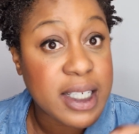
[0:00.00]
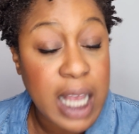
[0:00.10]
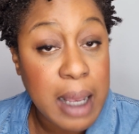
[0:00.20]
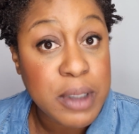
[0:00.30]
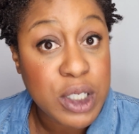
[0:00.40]

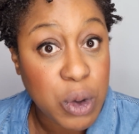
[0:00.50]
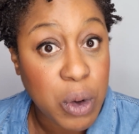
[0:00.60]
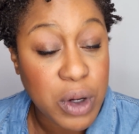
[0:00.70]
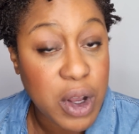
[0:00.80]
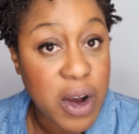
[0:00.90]
some
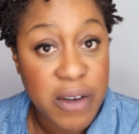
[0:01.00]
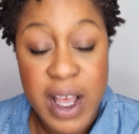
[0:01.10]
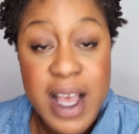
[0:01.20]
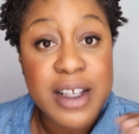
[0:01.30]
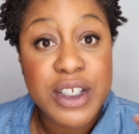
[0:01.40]
sort of
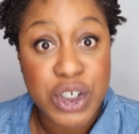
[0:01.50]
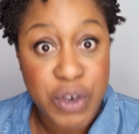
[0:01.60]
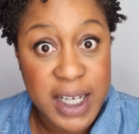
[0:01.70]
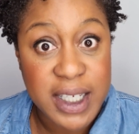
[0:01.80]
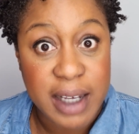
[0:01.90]

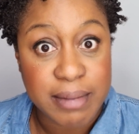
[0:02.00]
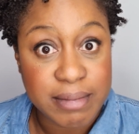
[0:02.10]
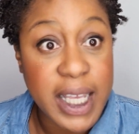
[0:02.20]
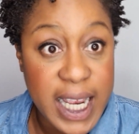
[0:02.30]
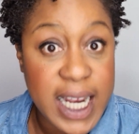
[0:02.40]
stressor
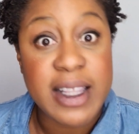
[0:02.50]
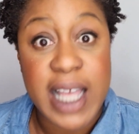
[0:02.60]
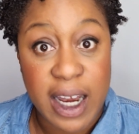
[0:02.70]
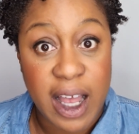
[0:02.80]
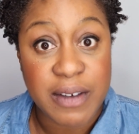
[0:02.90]
in
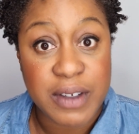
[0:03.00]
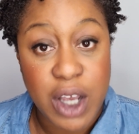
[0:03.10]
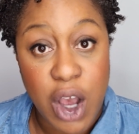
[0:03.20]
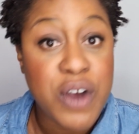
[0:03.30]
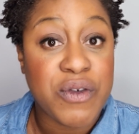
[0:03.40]
their
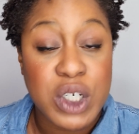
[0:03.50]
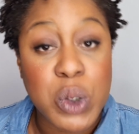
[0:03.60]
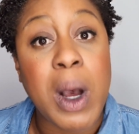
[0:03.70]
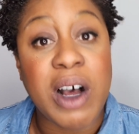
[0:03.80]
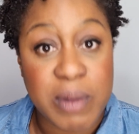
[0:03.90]
lives over a
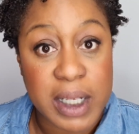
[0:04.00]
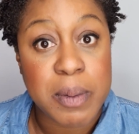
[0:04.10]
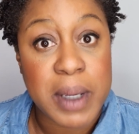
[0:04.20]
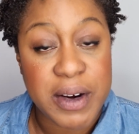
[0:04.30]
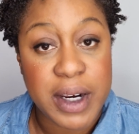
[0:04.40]
12-month
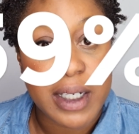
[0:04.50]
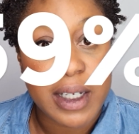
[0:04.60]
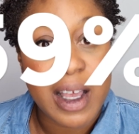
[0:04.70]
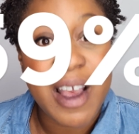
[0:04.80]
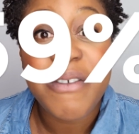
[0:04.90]
period.
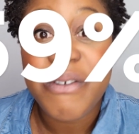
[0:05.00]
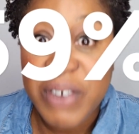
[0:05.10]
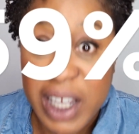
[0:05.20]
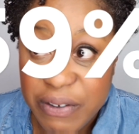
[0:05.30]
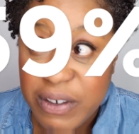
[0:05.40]

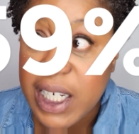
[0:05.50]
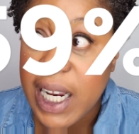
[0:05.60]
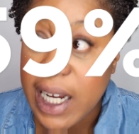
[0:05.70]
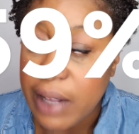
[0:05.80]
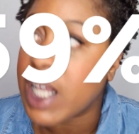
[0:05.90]

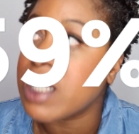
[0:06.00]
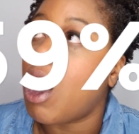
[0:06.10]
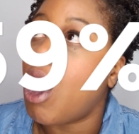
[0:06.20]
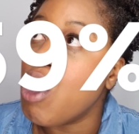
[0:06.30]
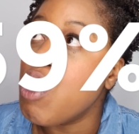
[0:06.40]
15,
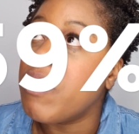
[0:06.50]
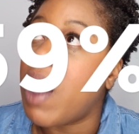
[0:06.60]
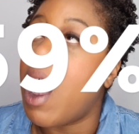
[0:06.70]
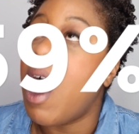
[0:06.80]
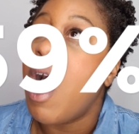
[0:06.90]
that's
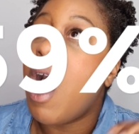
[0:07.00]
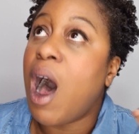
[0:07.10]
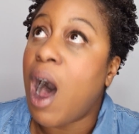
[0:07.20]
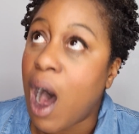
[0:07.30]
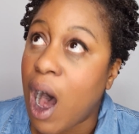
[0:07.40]
over
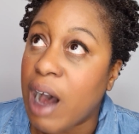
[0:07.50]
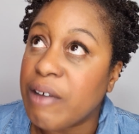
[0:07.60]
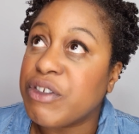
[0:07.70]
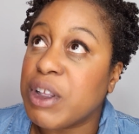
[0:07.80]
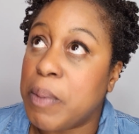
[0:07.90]

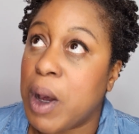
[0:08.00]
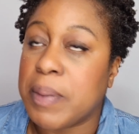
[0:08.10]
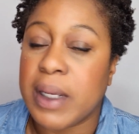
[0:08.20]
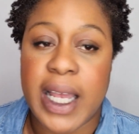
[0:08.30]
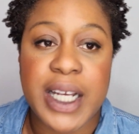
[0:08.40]
half the
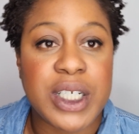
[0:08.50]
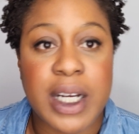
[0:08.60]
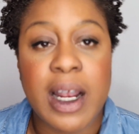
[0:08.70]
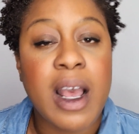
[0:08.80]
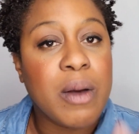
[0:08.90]

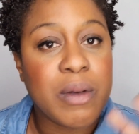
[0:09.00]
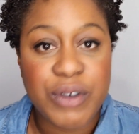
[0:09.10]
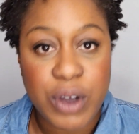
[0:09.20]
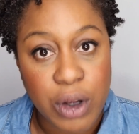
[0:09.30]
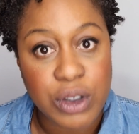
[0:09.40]
population.
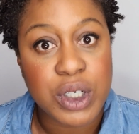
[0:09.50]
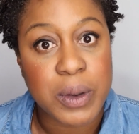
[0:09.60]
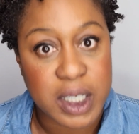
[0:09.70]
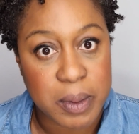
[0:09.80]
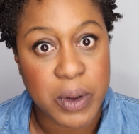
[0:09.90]
We've got to
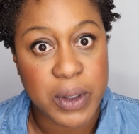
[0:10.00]
explore